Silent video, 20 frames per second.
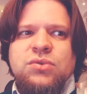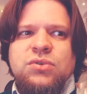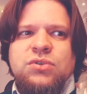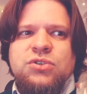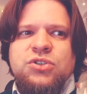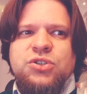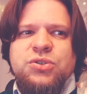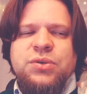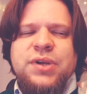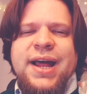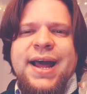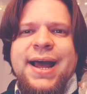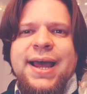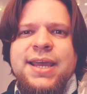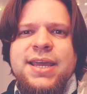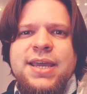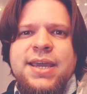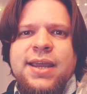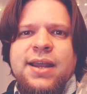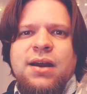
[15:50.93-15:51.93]
Should
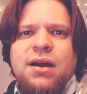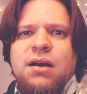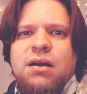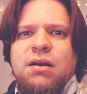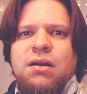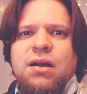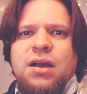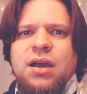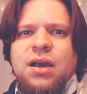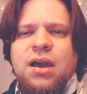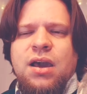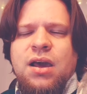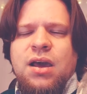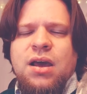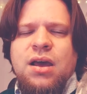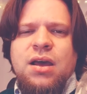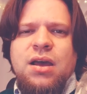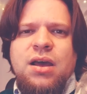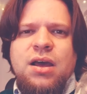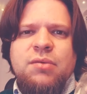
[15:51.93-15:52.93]
I care? I,
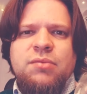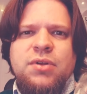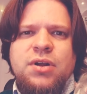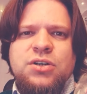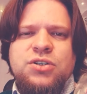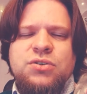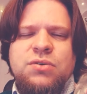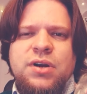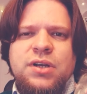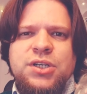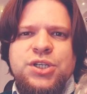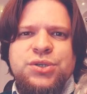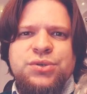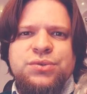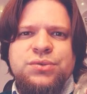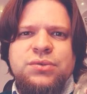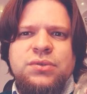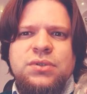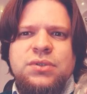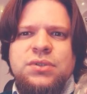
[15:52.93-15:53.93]
I am not sure I
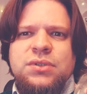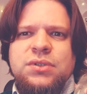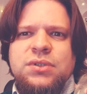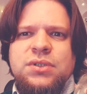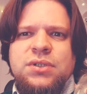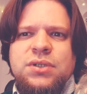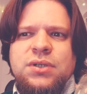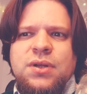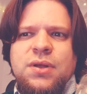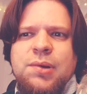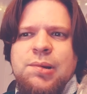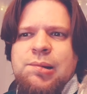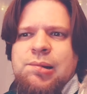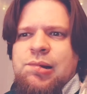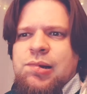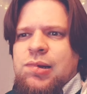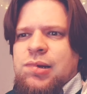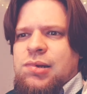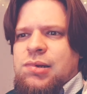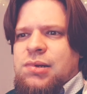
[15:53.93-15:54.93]
do.
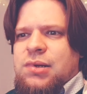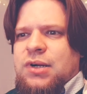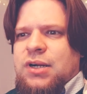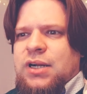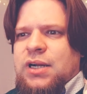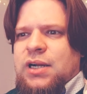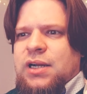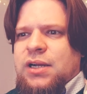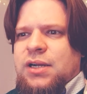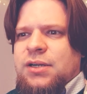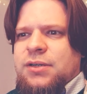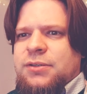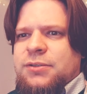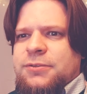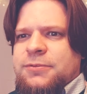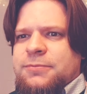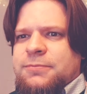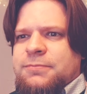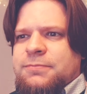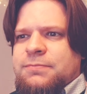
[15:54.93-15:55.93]

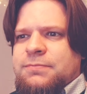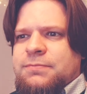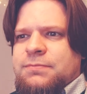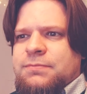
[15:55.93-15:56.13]
Um.